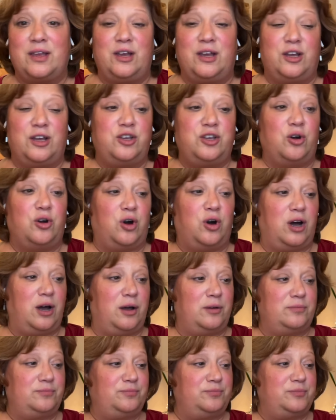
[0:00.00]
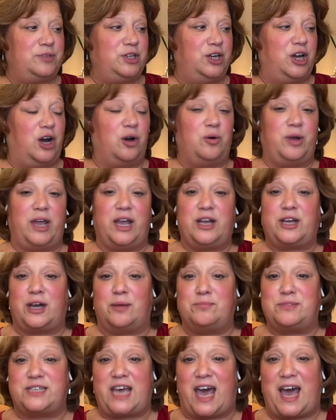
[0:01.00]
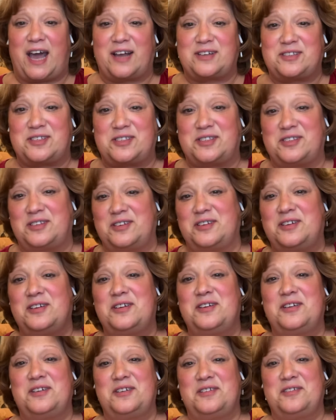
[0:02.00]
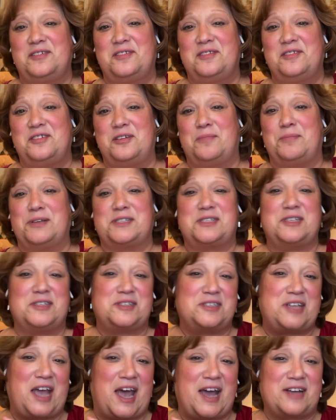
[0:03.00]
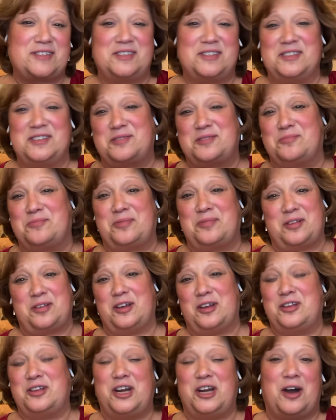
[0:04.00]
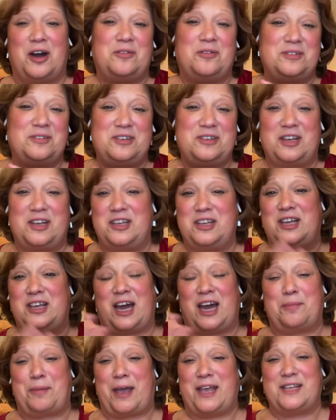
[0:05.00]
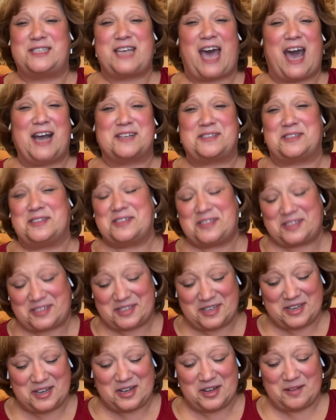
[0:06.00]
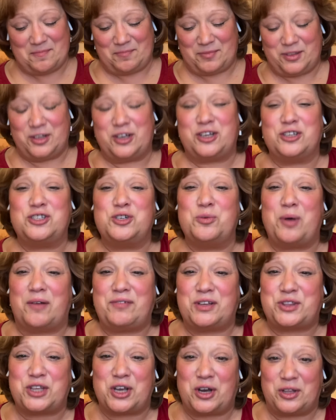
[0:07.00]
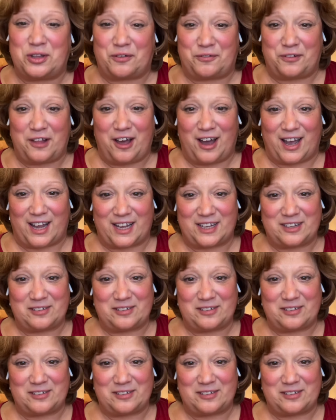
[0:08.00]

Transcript: your income tax, your business taxes, you got to pay your taxes. You can do everything on the fly